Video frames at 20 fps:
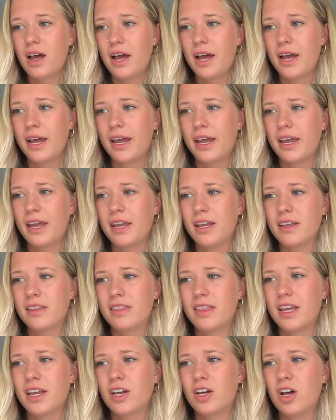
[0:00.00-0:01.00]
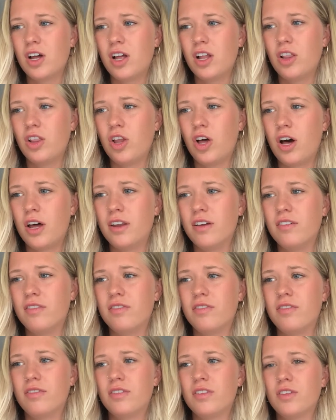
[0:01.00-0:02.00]
I think a lot of
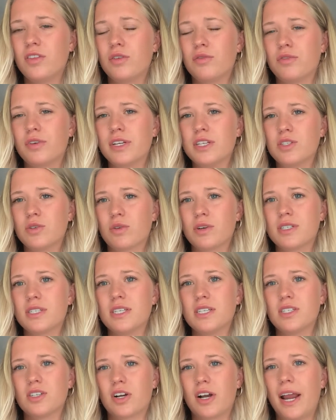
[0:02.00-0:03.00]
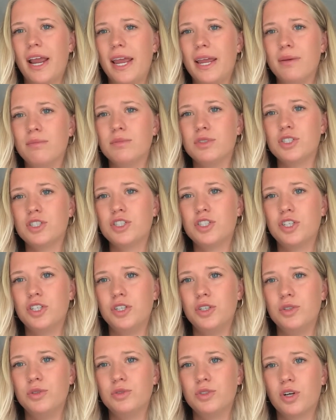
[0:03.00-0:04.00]
the resources are aimed
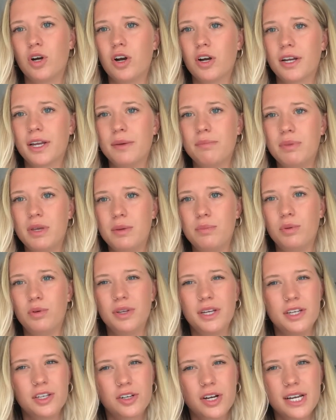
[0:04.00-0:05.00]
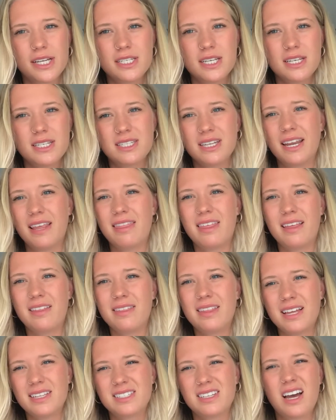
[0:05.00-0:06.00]
to target people in crisis, and I think
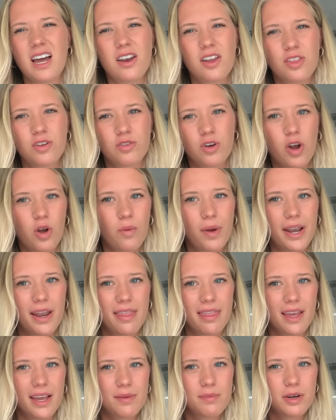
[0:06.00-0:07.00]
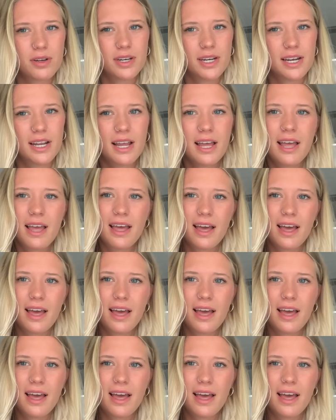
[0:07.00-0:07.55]
that's kind of the wrong way to think about it.